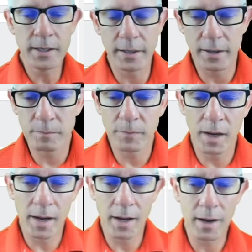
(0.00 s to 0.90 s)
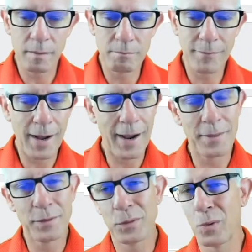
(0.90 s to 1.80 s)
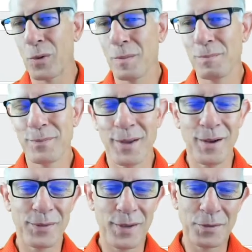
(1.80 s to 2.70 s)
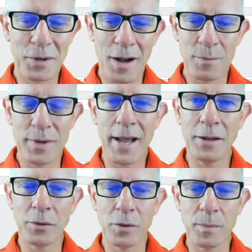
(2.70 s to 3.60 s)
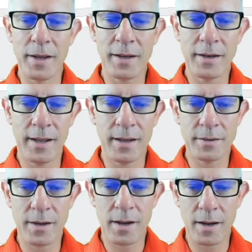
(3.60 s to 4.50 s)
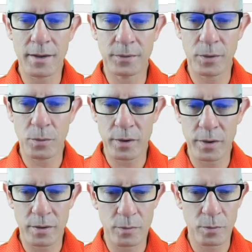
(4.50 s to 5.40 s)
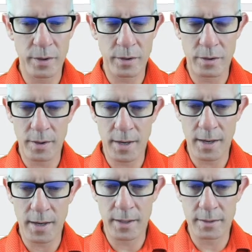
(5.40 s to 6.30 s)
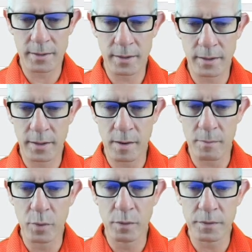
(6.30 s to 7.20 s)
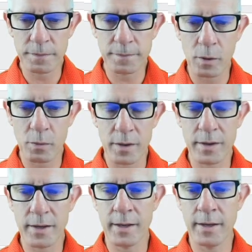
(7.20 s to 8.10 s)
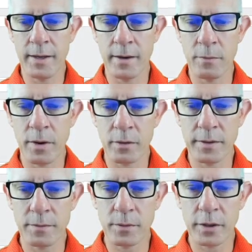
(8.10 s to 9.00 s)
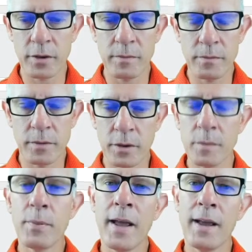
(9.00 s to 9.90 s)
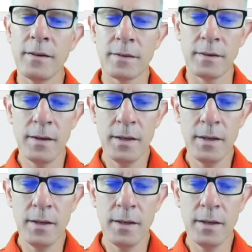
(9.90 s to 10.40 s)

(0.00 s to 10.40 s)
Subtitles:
eye of the storm, things are calming down a little bit. And so we're moving forward in a relatively good pace.